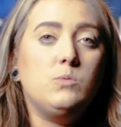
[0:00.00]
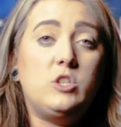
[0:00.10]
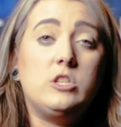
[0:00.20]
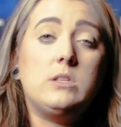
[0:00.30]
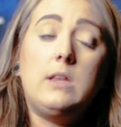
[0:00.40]

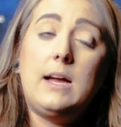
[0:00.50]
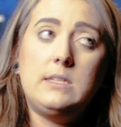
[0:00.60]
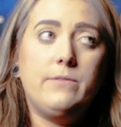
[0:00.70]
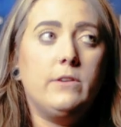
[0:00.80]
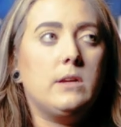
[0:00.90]
which is a lot
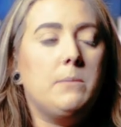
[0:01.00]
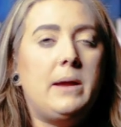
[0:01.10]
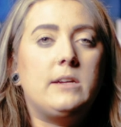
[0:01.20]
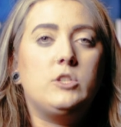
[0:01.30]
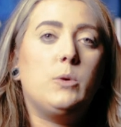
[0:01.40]
different
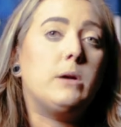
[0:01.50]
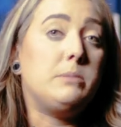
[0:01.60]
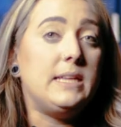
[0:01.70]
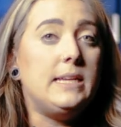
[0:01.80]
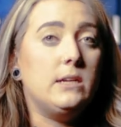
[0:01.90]
compared to our
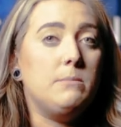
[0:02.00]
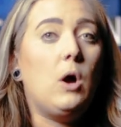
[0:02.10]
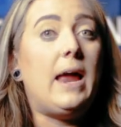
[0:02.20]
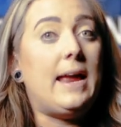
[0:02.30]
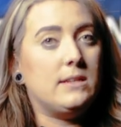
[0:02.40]
Bleedum
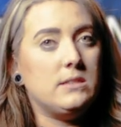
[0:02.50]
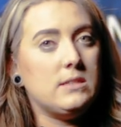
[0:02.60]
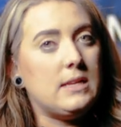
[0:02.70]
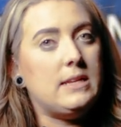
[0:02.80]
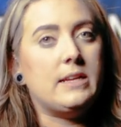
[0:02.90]
and
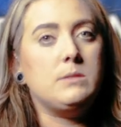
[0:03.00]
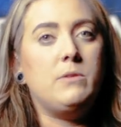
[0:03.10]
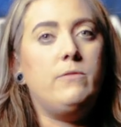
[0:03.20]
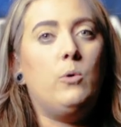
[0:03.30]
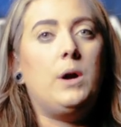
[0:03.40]
CNex
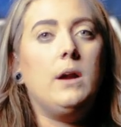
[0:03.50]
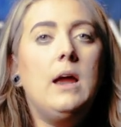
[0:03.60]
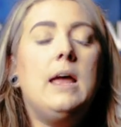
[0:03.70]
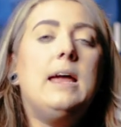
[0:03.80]
before,